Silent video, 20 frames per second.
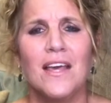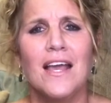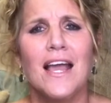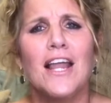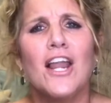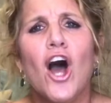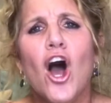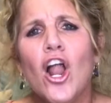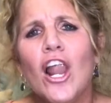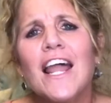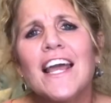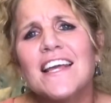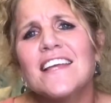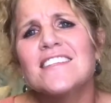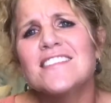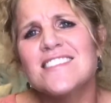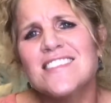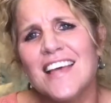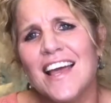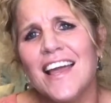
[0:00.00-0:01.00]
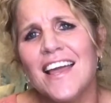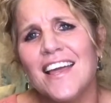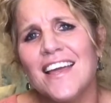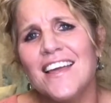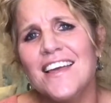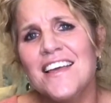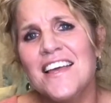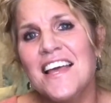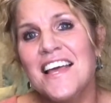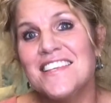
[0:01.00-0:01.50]
And all I can
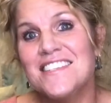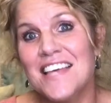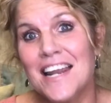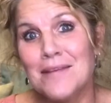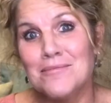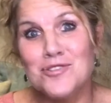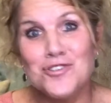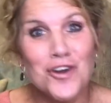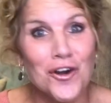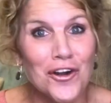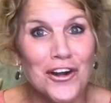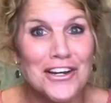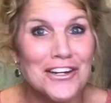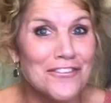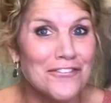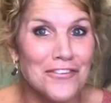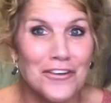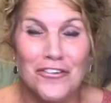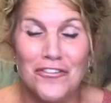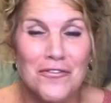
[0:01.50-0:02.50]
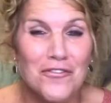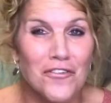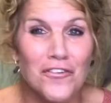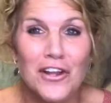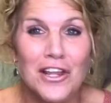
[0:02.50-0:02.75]
say is that I'm starting to feel